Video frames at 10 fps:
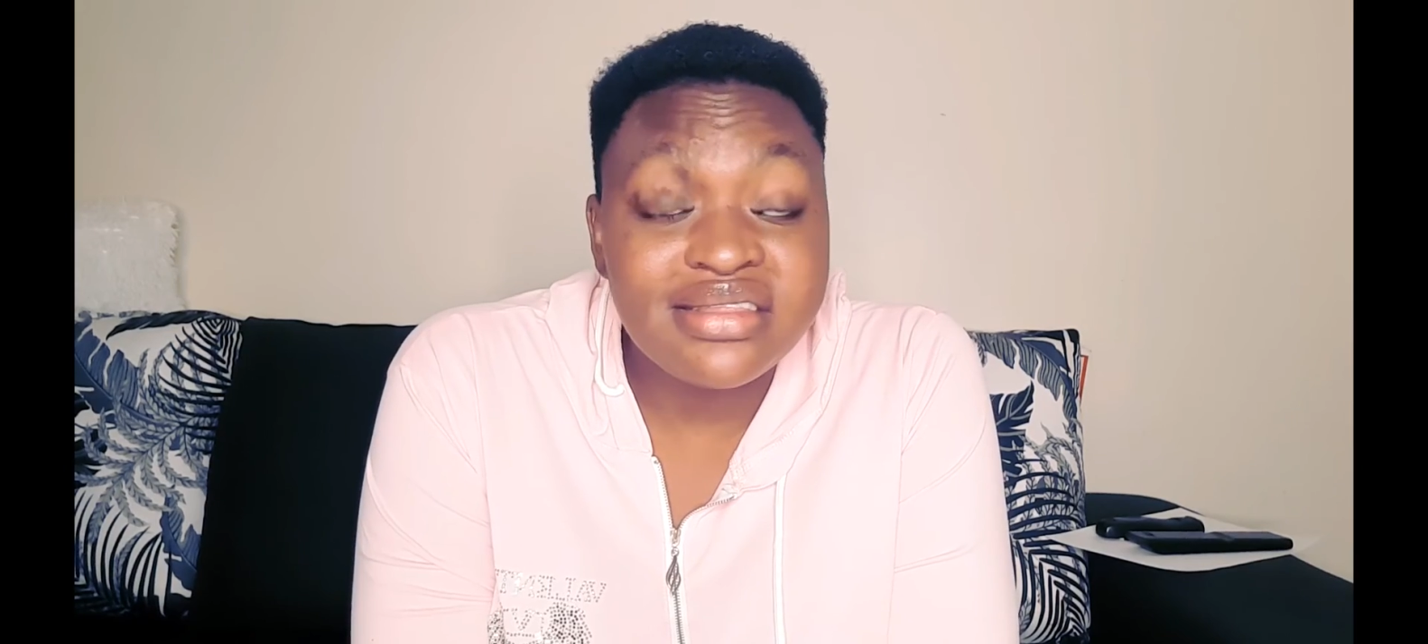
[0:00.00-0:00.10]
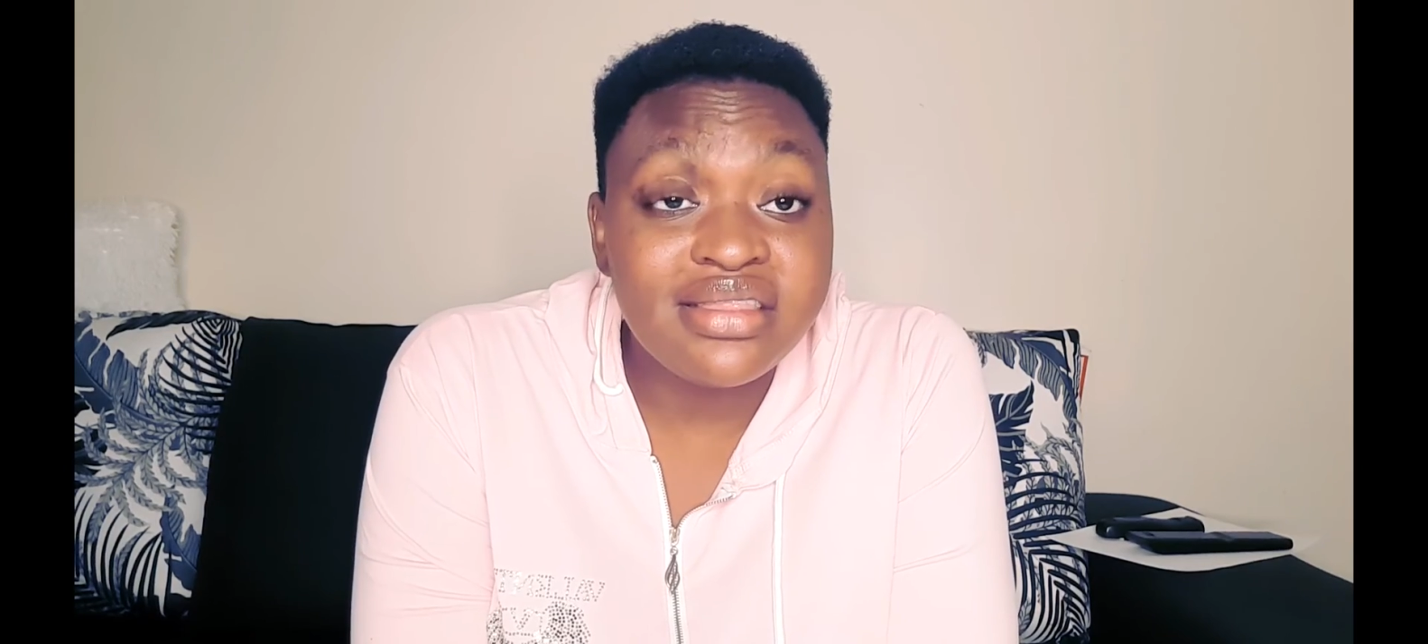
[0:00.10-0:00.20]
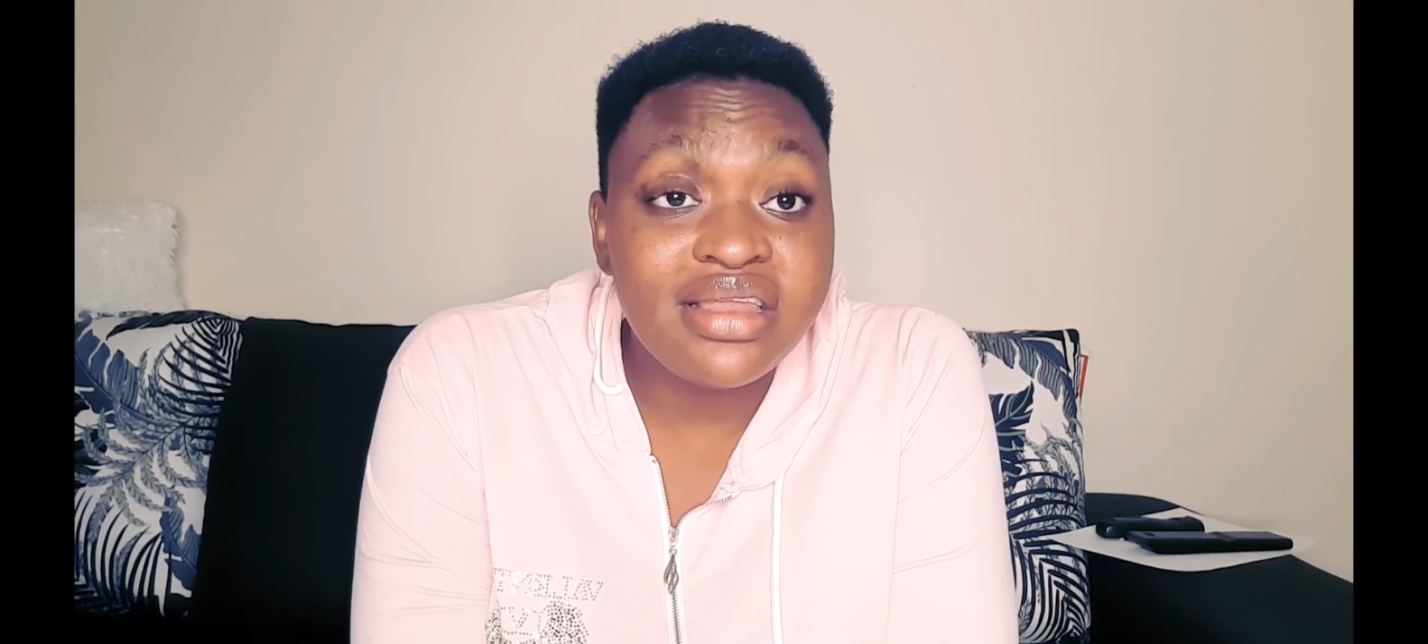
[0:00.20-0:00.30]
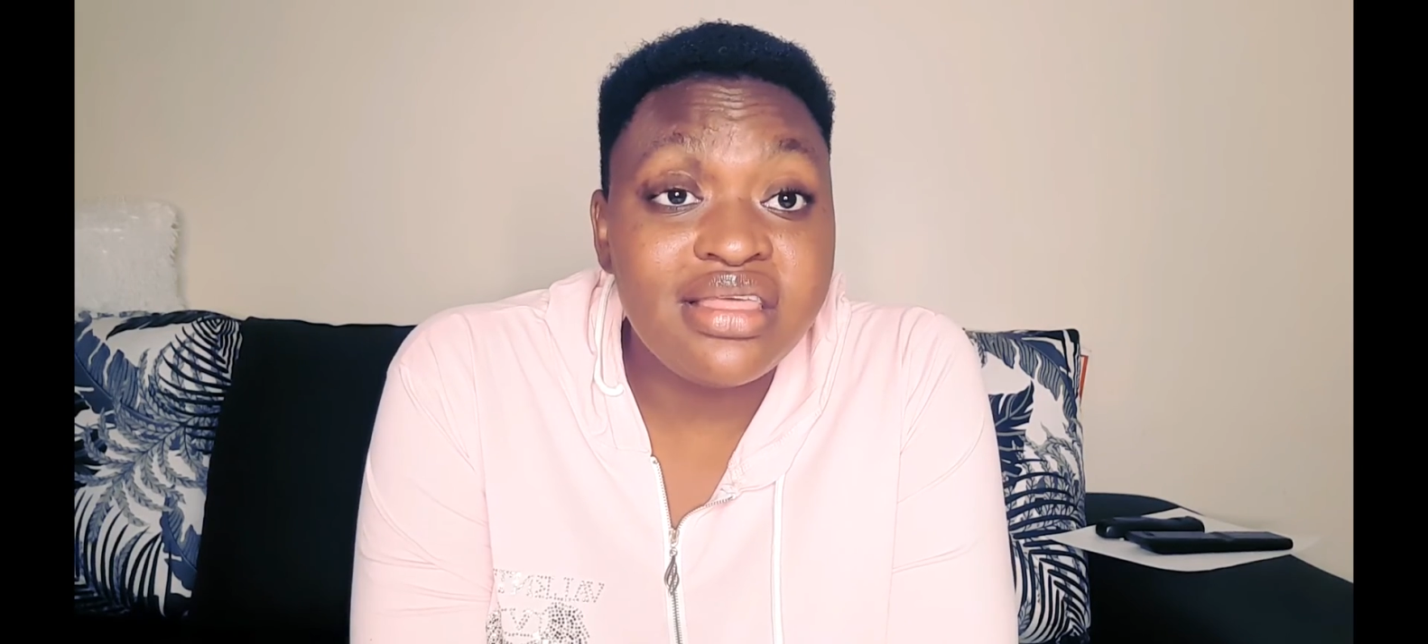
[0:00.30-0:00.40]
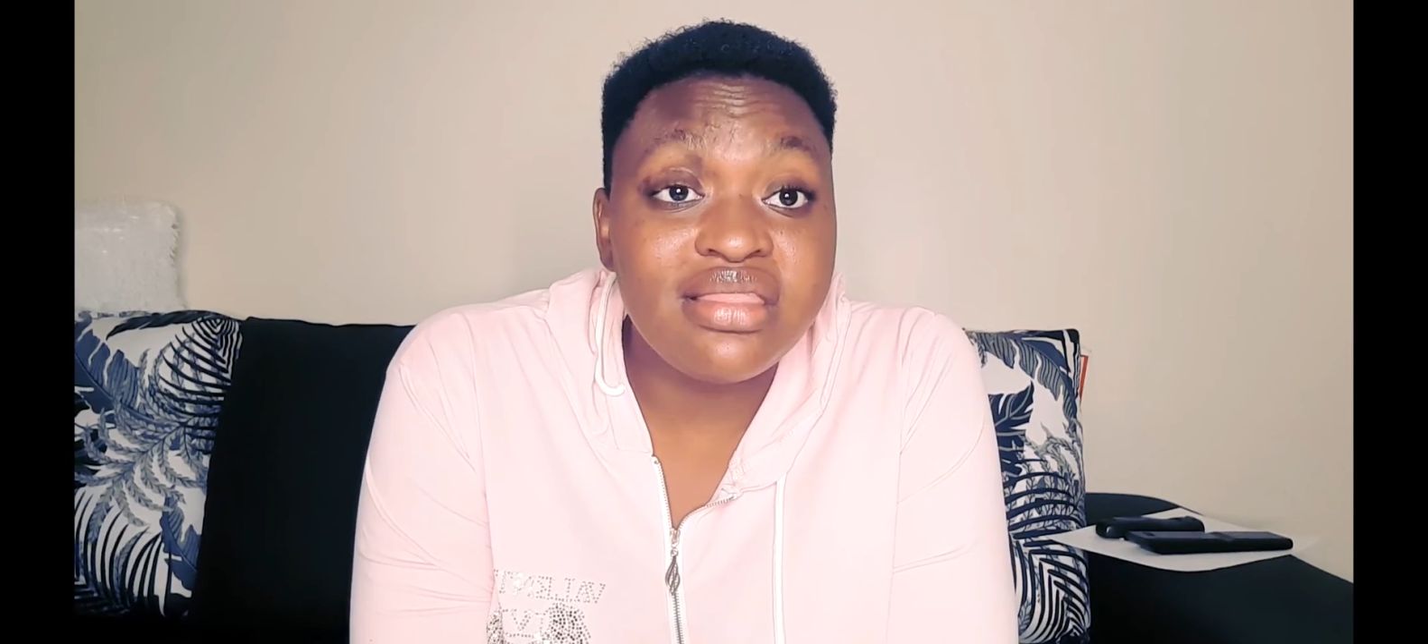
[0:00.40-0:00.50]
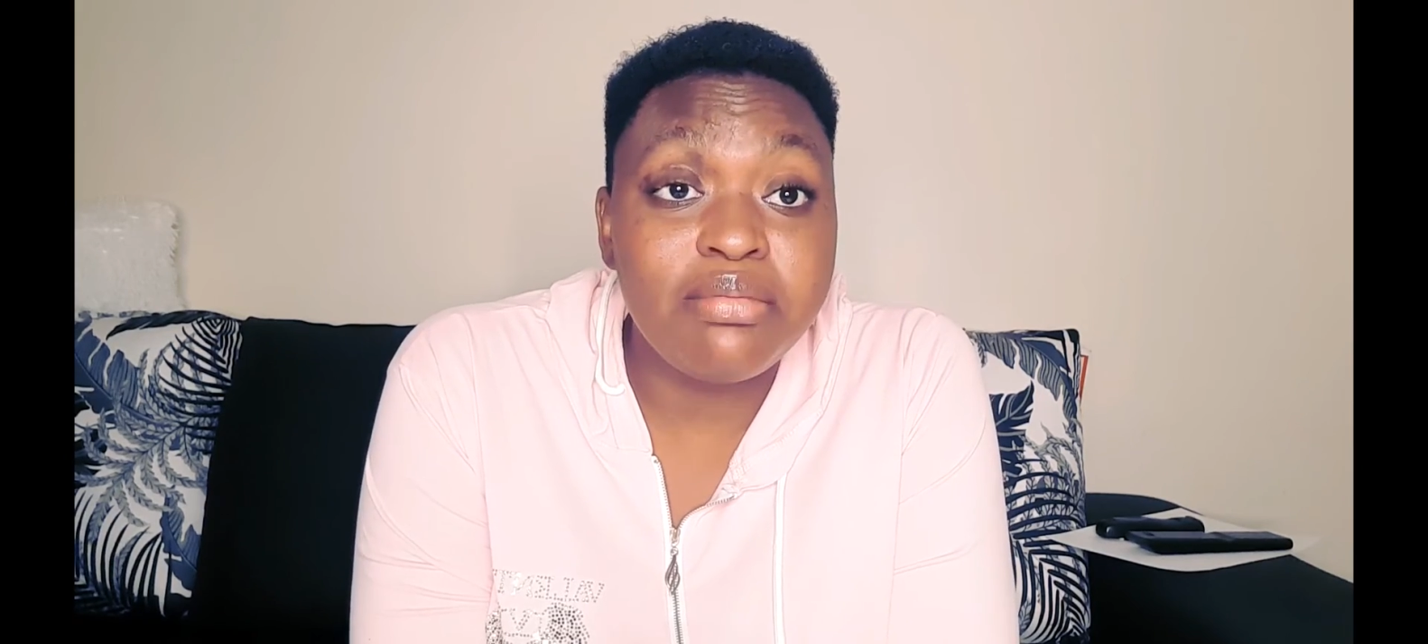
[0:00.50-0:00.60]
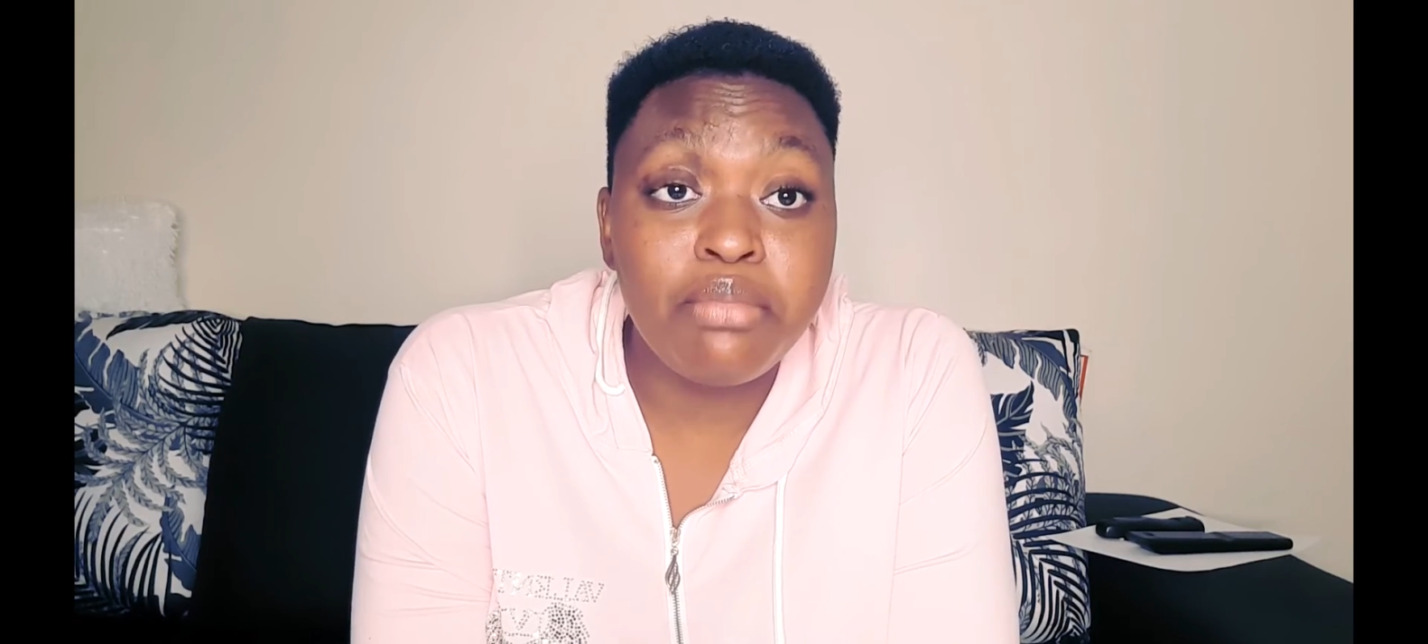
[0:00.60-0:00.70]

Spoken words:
and then in the